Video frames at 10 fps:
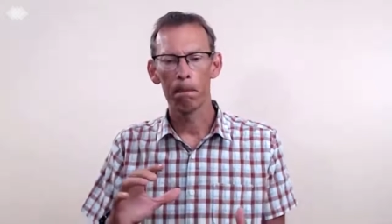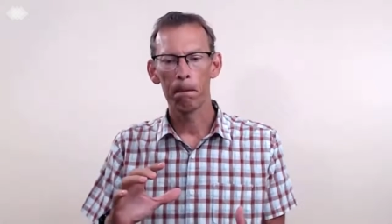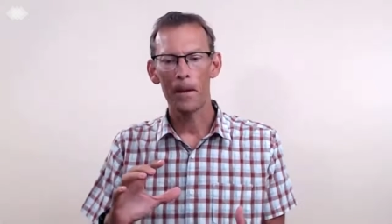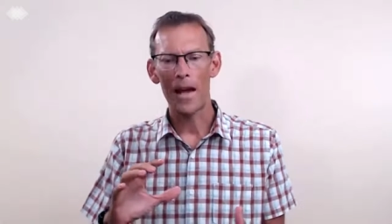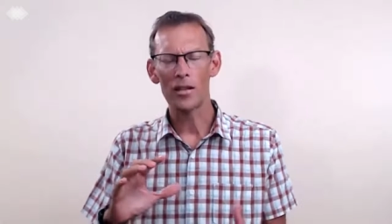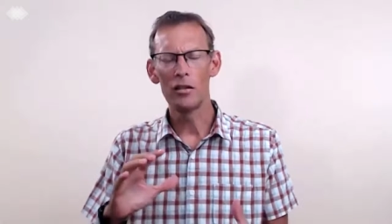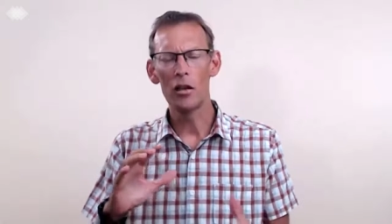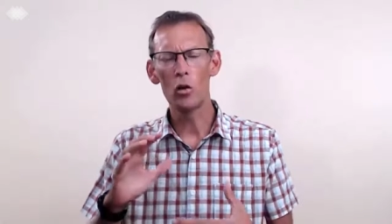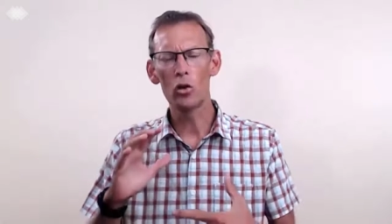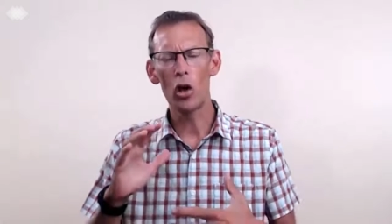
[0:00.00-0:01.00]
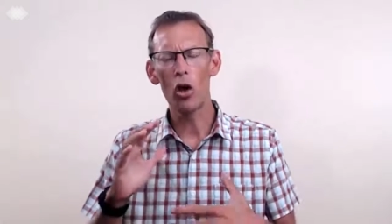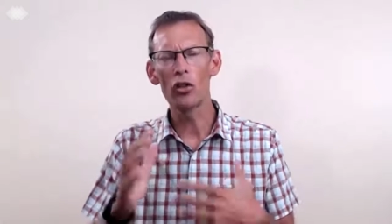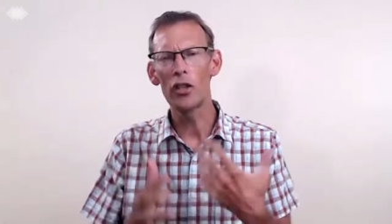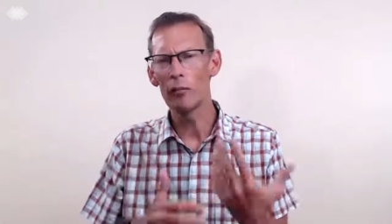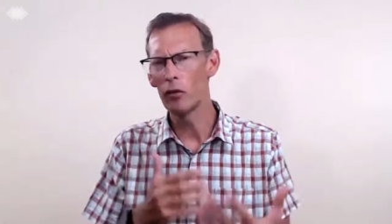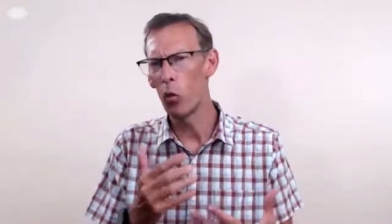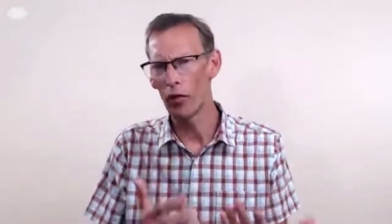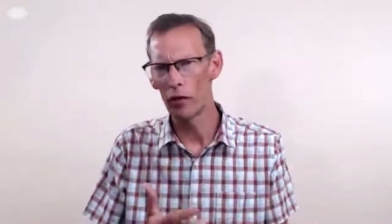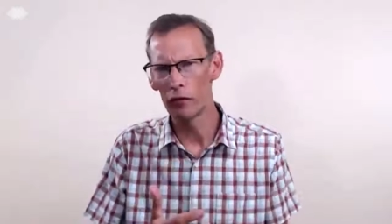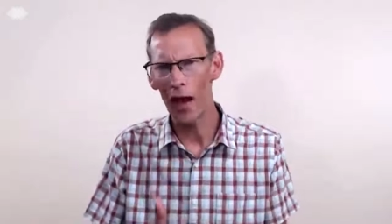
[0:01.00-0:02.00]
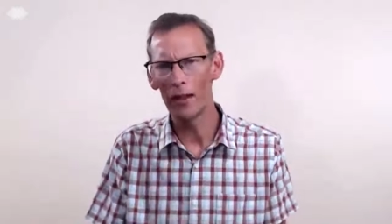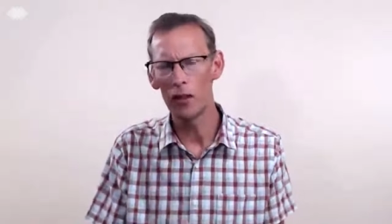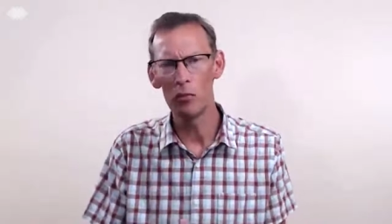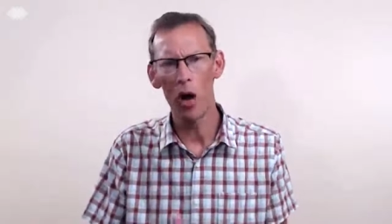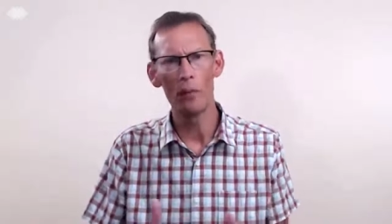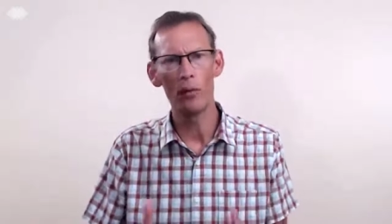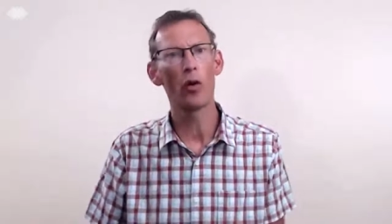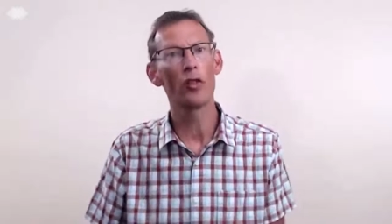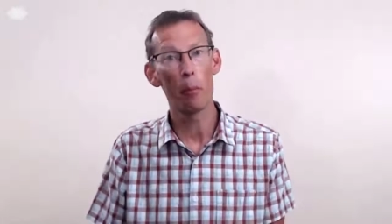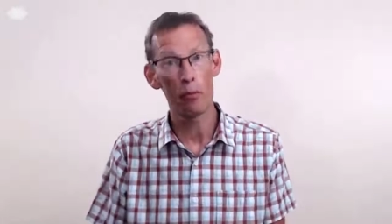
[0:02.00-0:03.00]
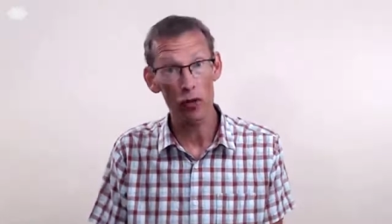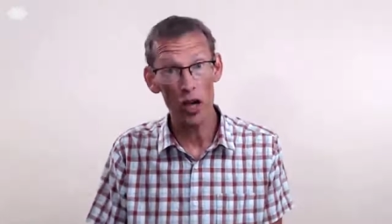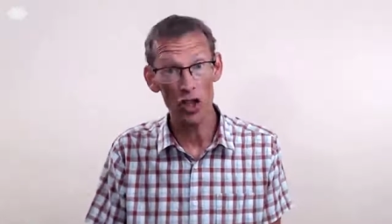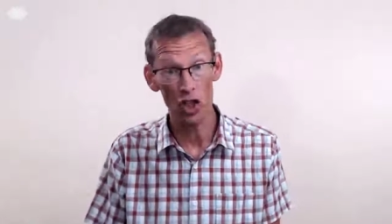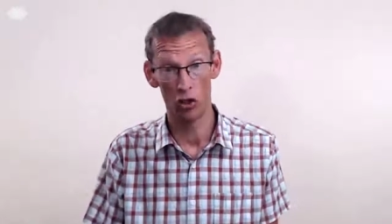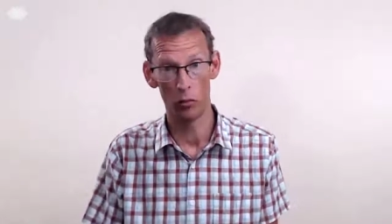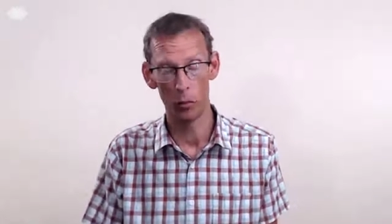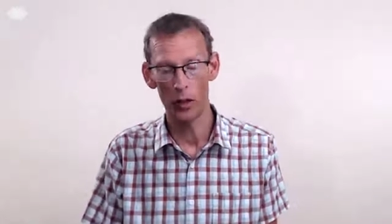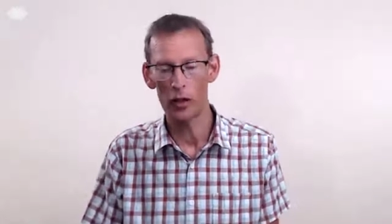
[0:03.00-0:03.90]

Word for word: has no concept of what the value might be or what the price should be.